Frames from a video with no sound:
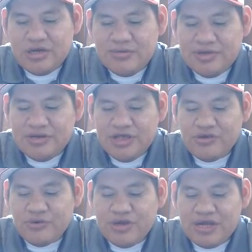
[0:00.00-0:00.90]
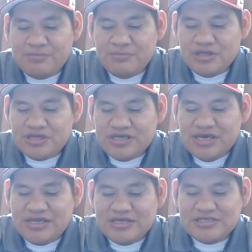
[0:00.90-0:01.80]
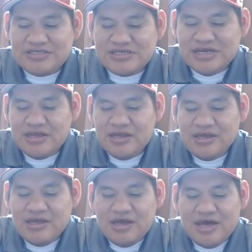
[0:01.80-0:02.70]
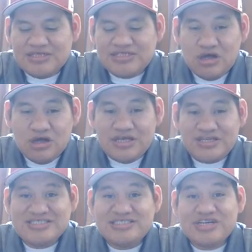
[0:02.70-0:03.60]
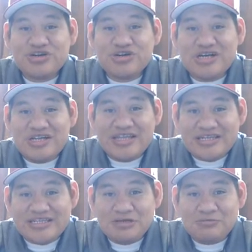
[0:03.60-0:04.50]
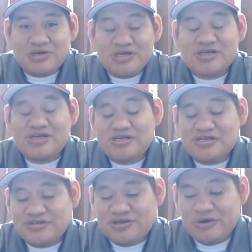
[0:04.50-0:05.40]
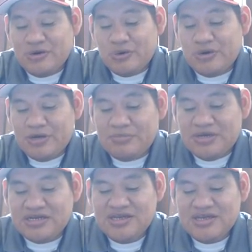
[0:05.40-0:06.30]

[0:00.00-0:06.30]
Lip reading: Another one I'm looking at is I saw a sticker collecting book. So I mean,